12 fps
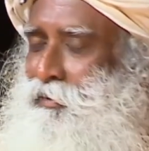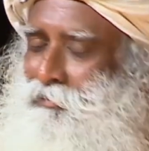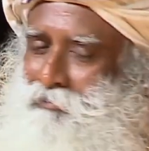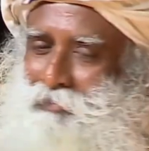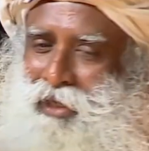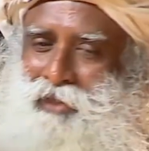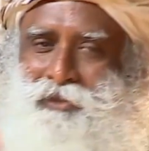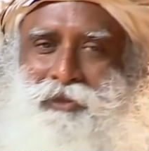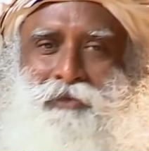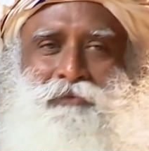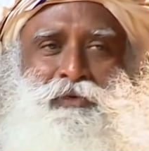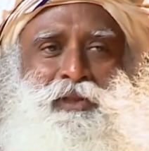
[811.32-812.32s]

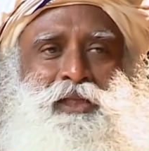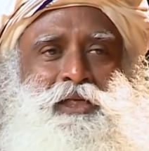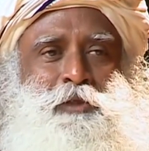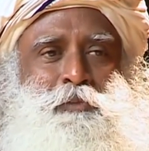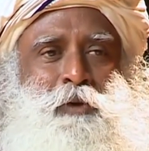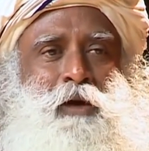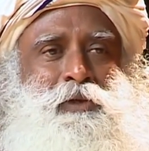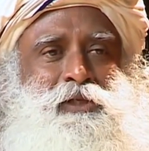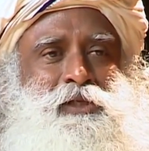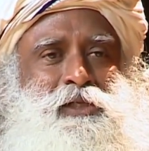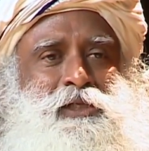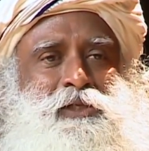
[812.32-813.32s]
but with these
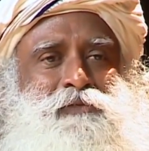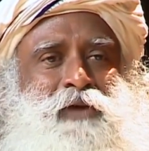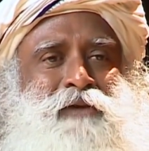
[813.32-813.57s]
promises, we